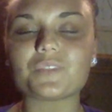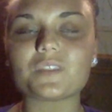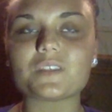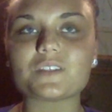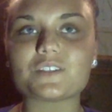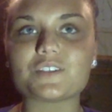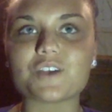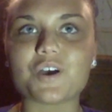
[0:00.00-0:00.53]

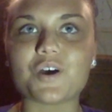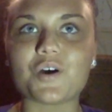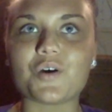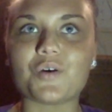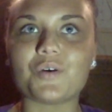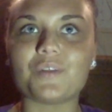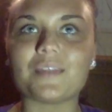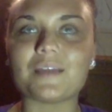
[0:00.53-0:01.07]

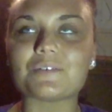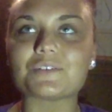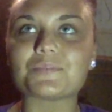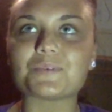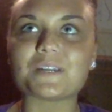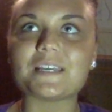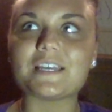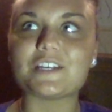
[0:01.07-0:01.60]
so that was
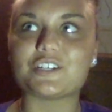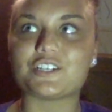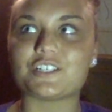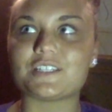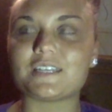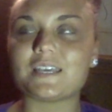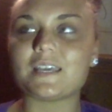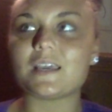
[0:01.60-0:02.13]
pretty
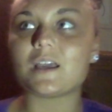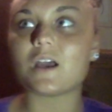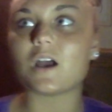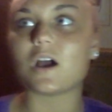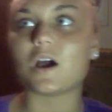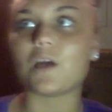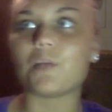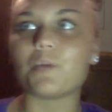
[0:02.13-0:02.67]
interesting.
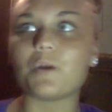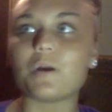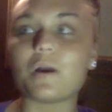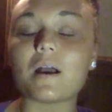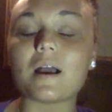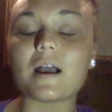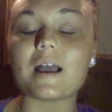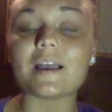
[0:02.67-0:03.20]

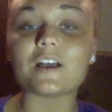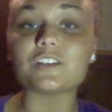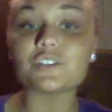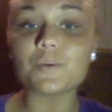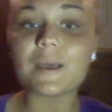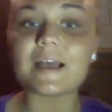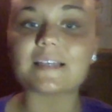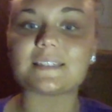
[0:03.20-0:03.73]
I
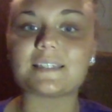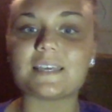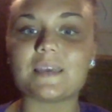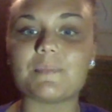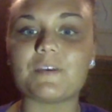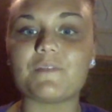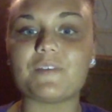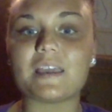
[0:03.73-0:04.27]
also asked
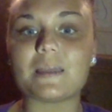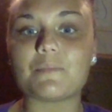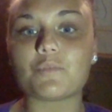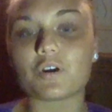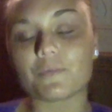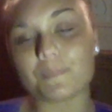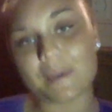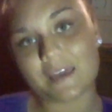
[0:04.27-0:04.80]
him if he had
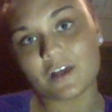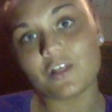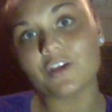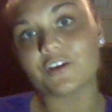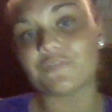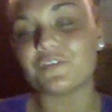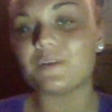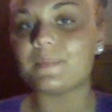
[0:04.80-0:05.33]
more male
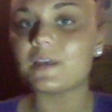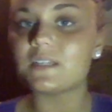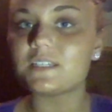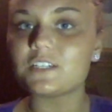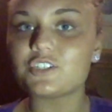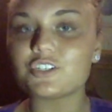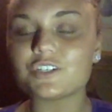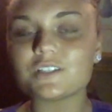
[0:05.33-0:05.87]
or female
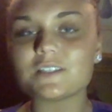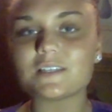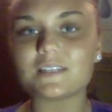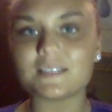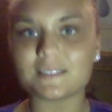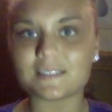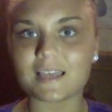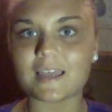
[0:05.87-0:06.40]
teachers, and
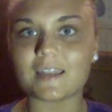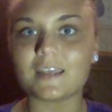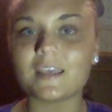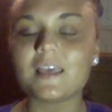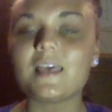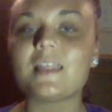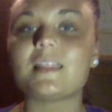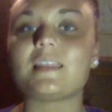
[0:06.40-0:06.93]
he said
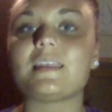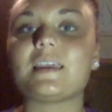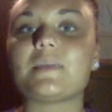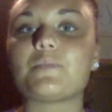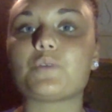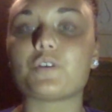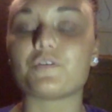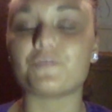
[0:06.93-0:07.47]
that he
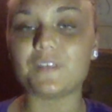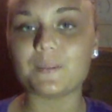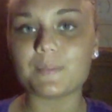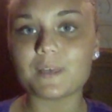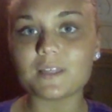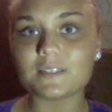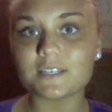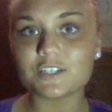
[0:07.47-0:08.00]
had more
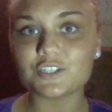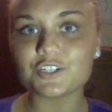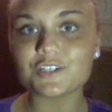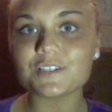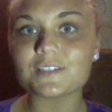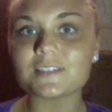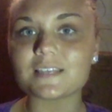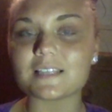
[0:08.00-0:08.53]
female
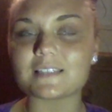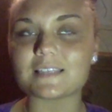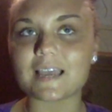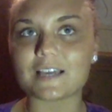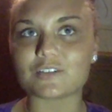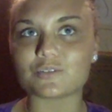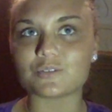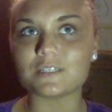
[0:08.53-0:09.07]
teachers. That's
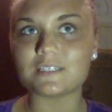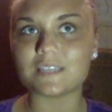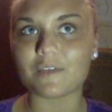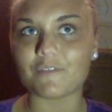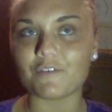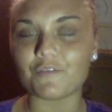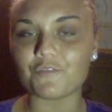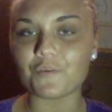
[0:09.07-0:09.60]
actually
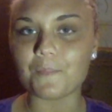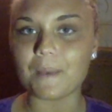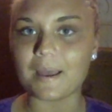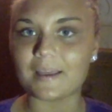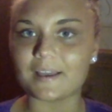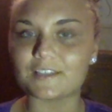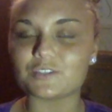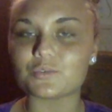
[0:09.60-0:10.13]
different from
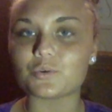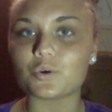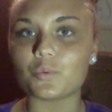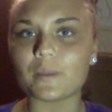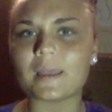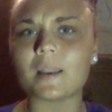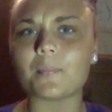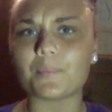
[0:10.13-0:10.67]
my high school.
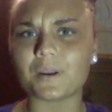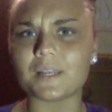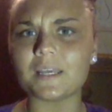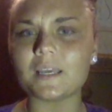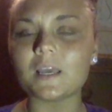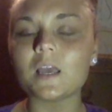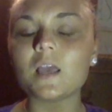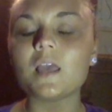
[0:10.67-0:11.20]
We had a pretty